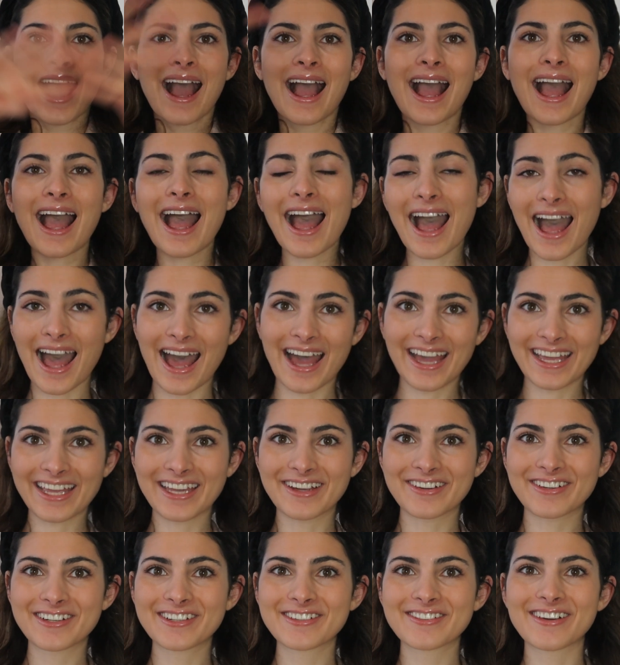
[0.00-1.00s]
Hi
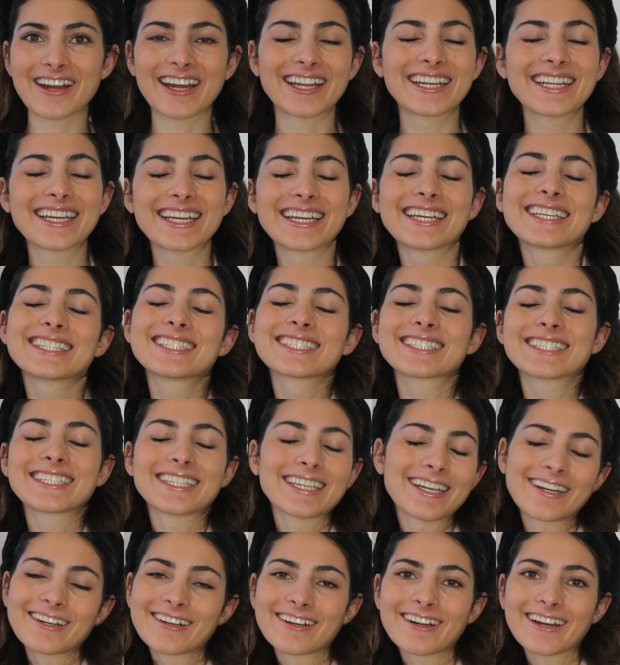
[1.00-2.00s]
everyone, it's
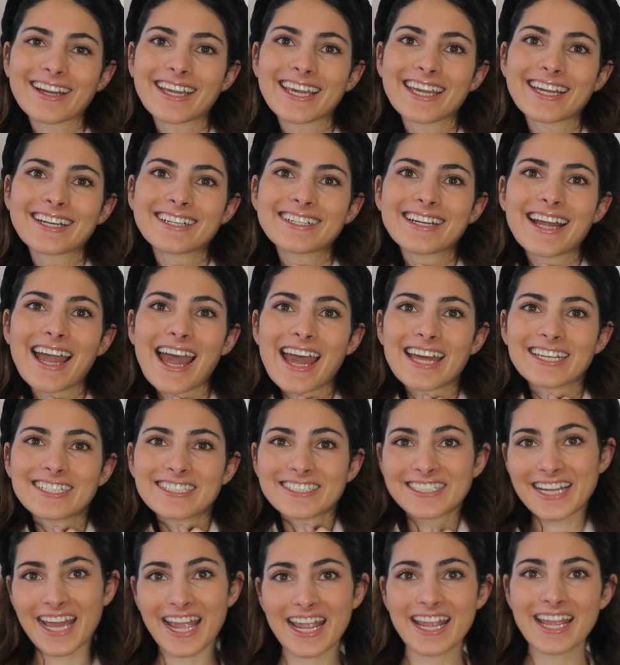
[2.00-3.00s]
Chiara here, and
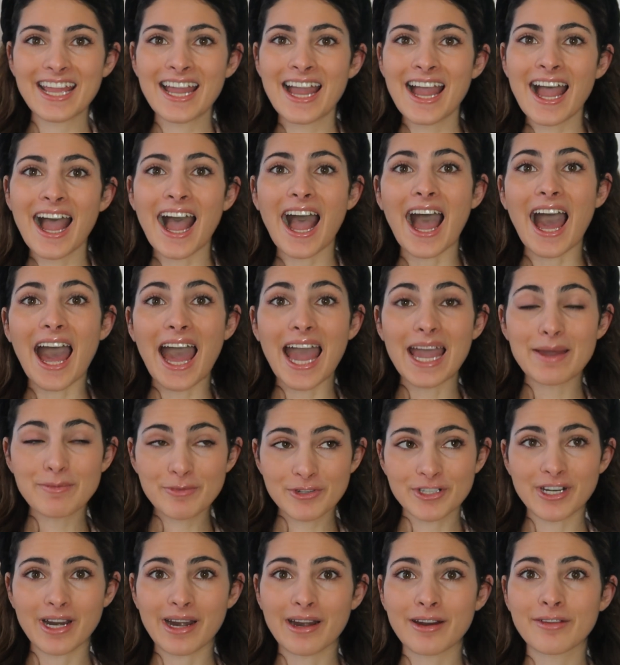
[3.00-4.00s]
today I'm
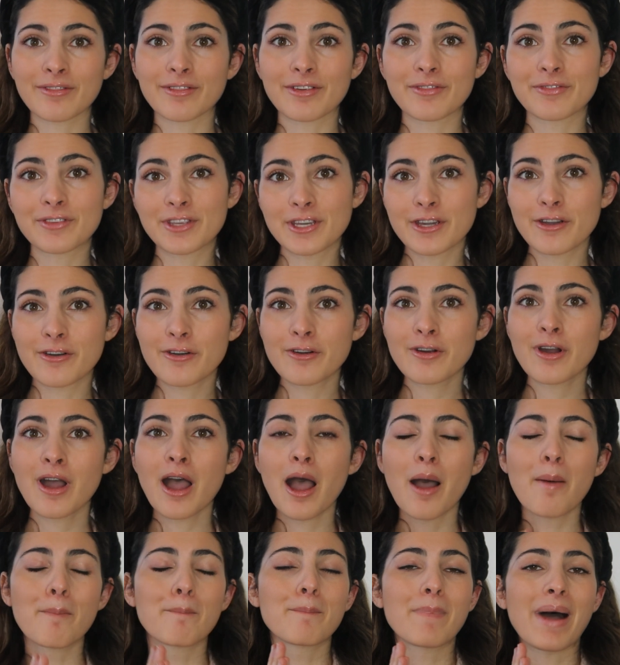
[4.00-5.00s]
sharing with you
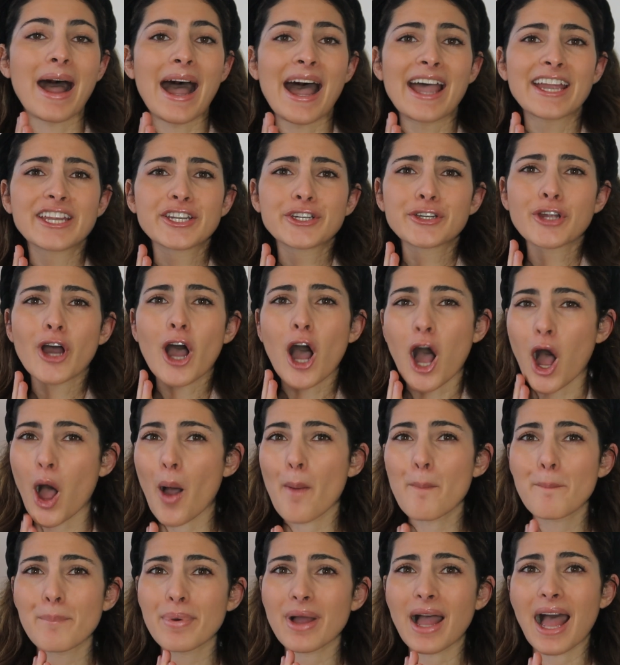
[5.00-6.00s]
my
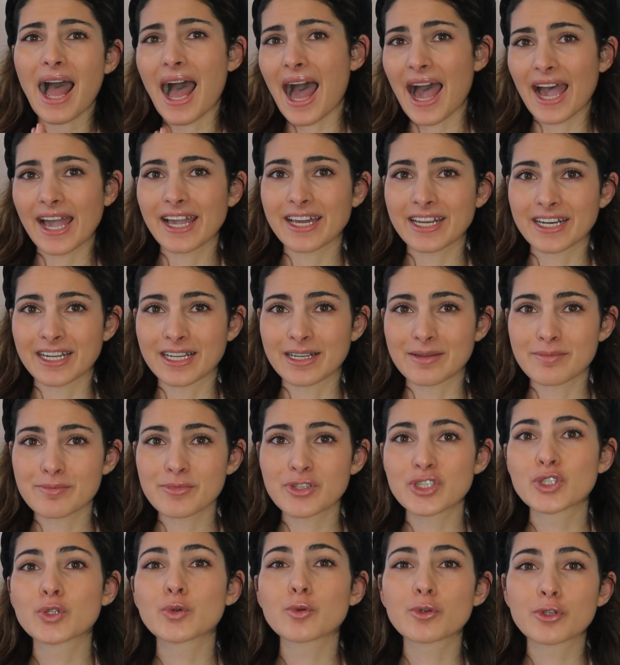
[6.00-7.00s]
top
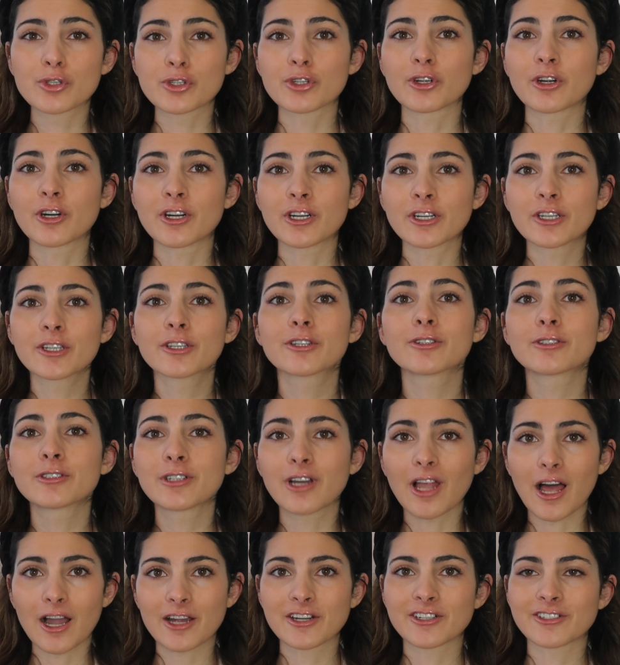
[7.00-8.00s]
items to start your
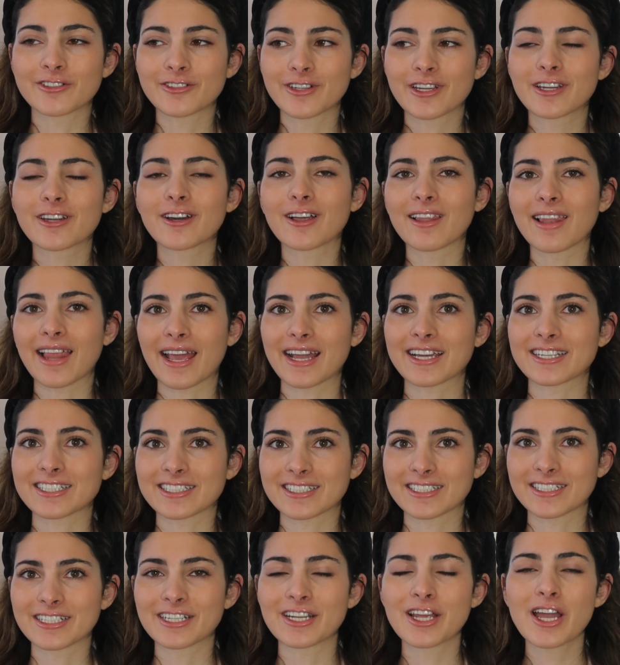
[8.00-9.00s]
luxury
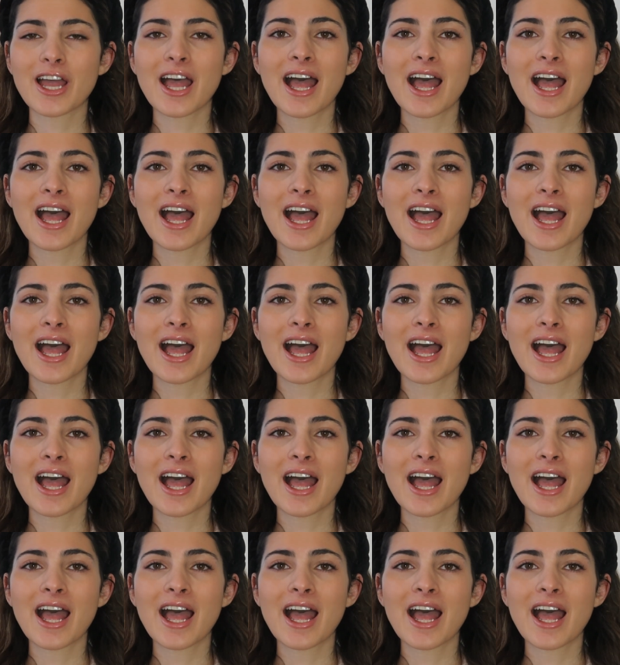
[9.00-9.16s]
collection.